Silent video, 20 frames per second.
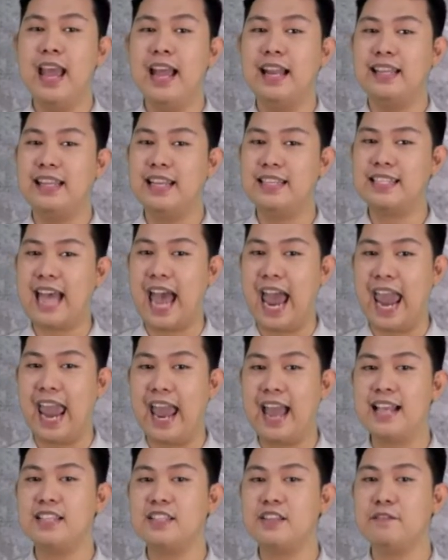The
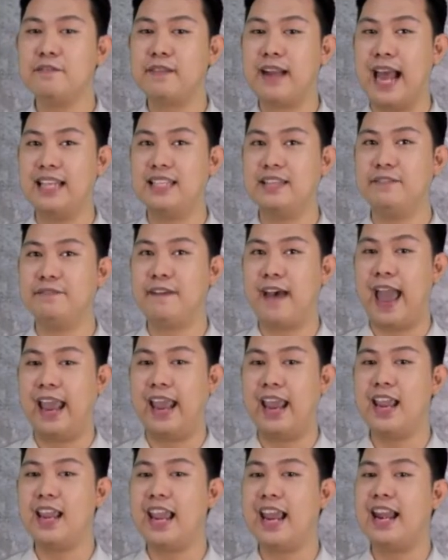science of
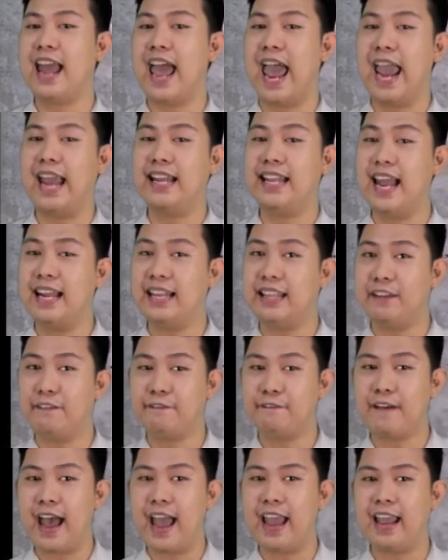classifying and
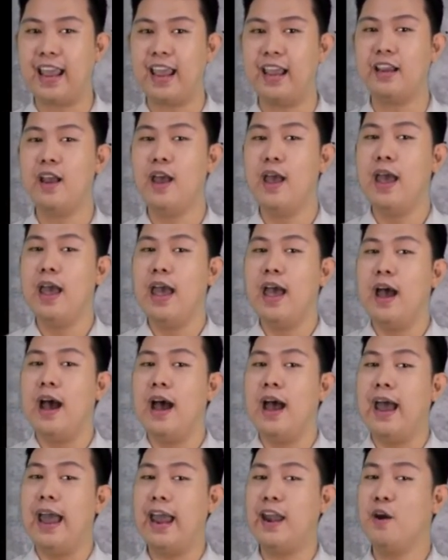identifying
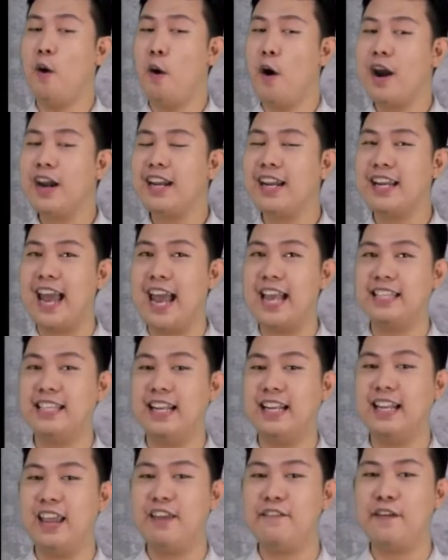and
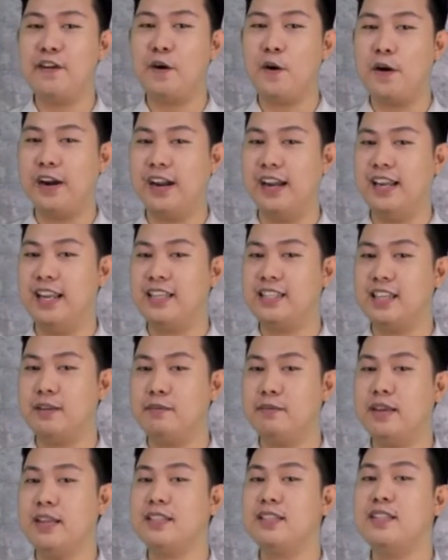organizing living organisms
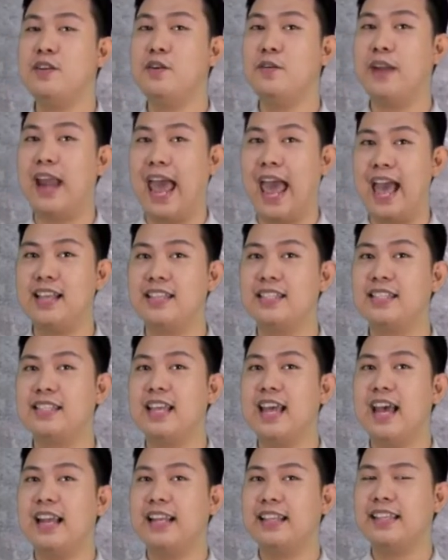is known as
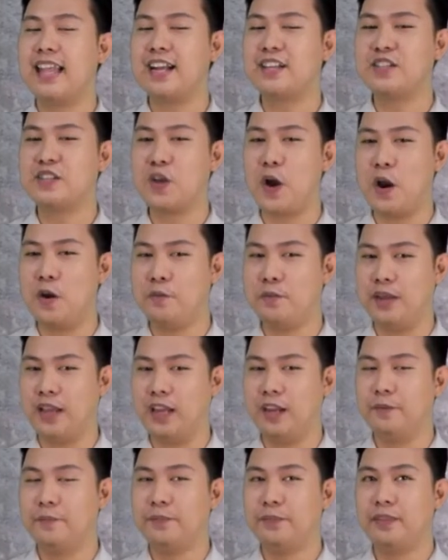taxonomy
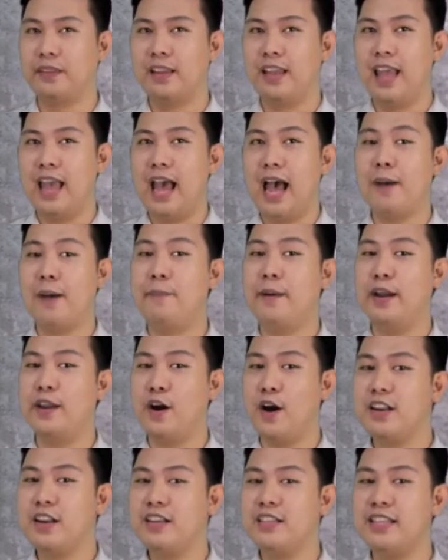a
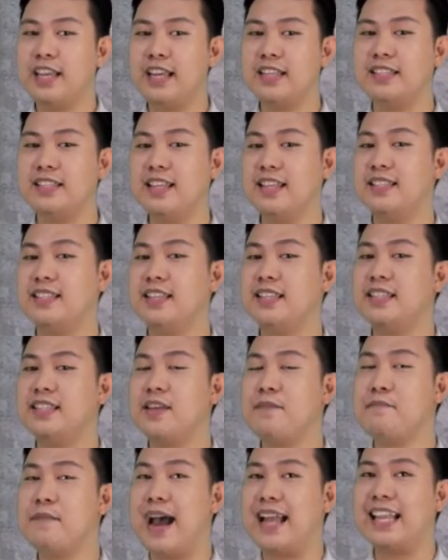biologist that
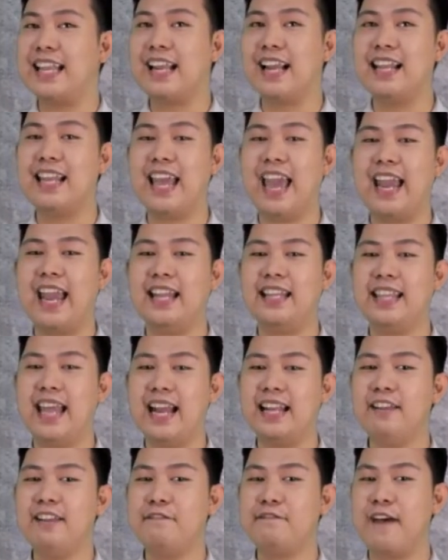systematically
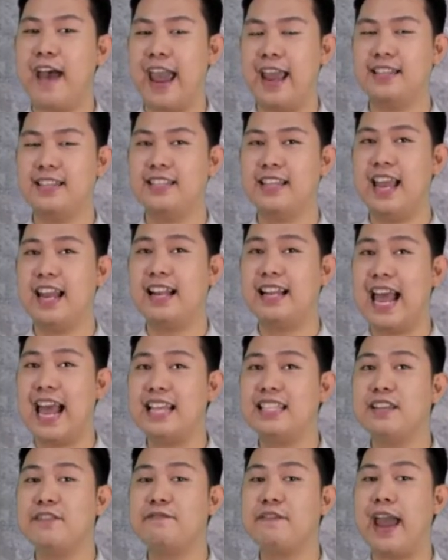identifies and
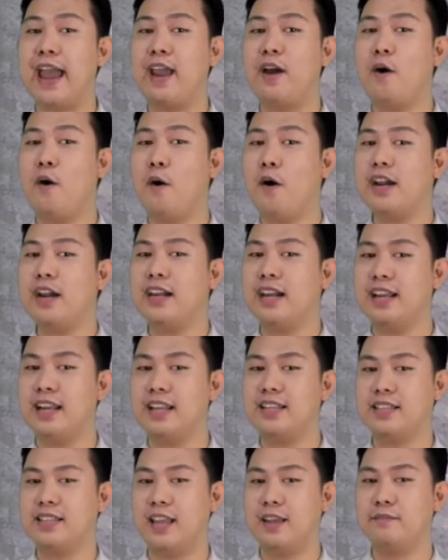classifies
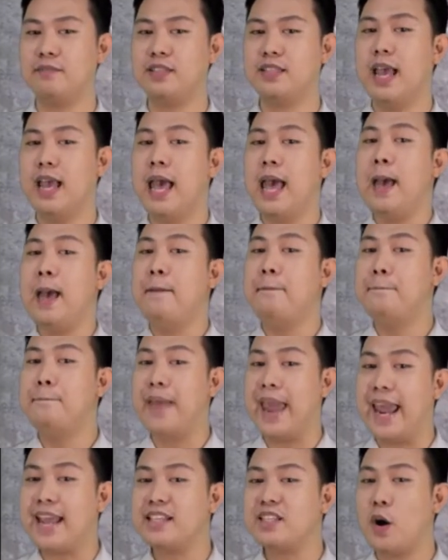organisms
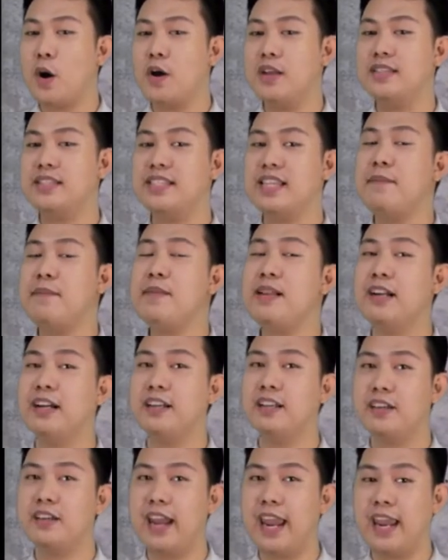based on
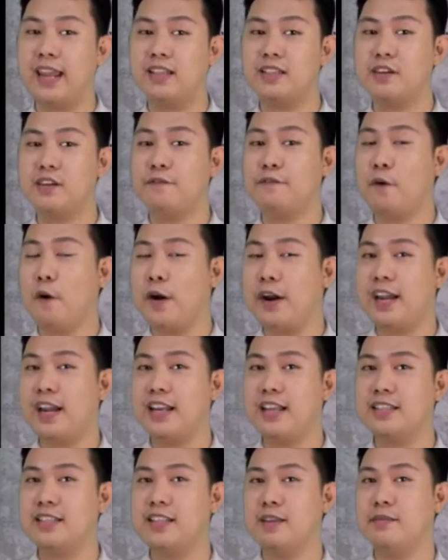similar traits of
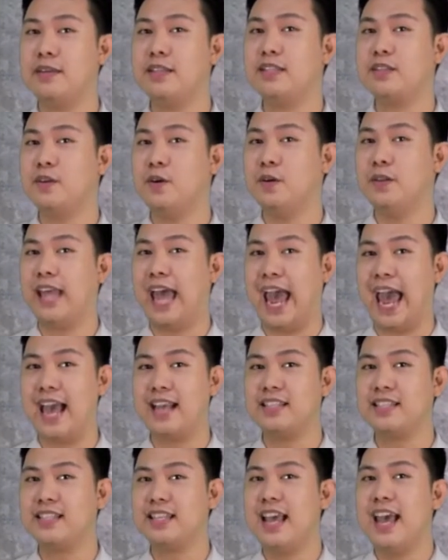organism is called
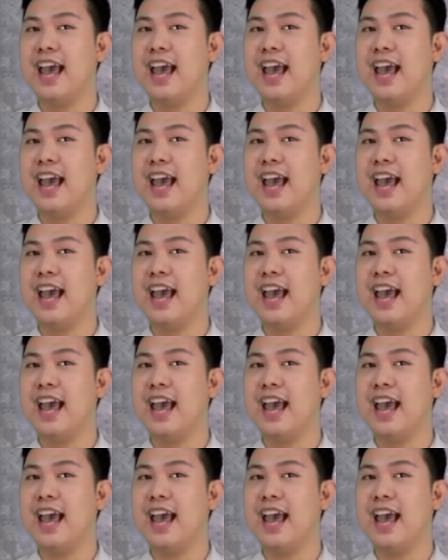as